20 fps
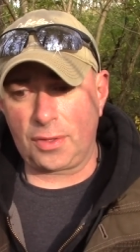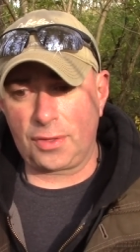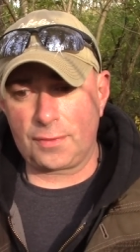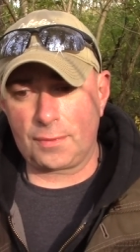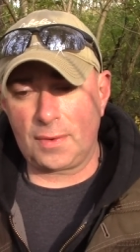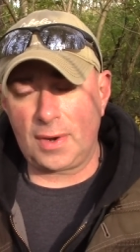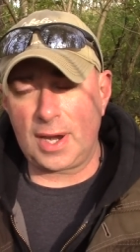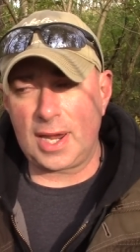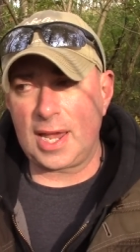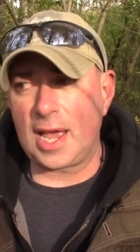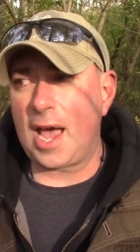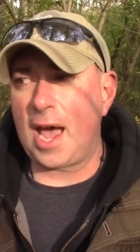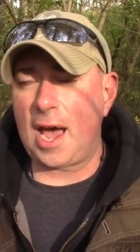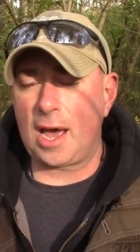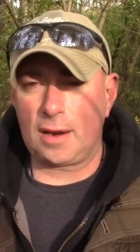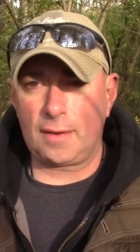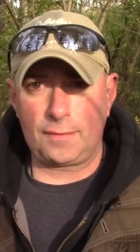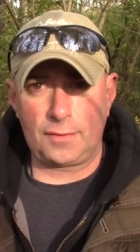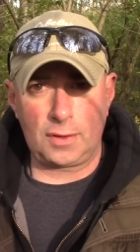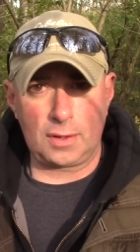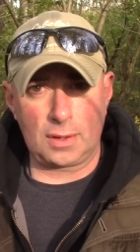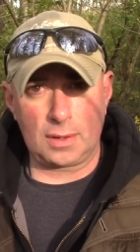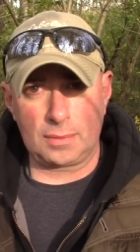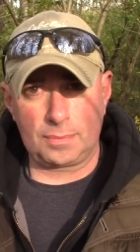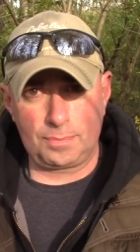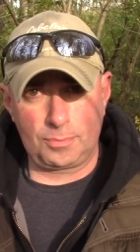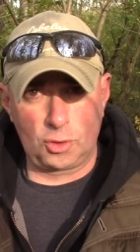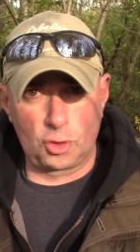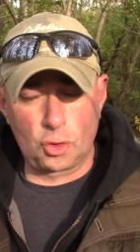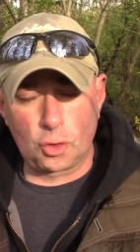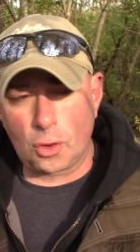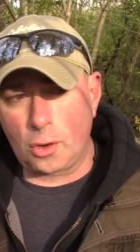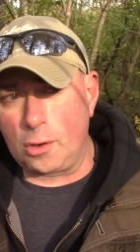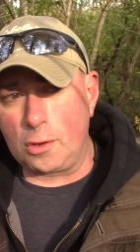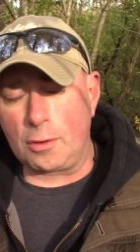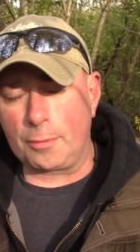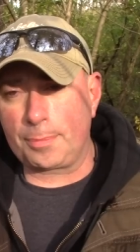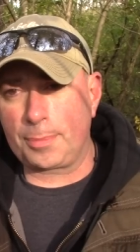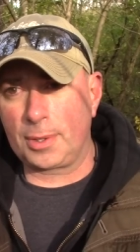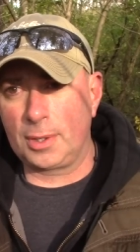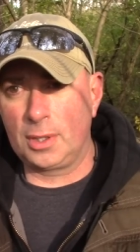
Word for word: three out of your group,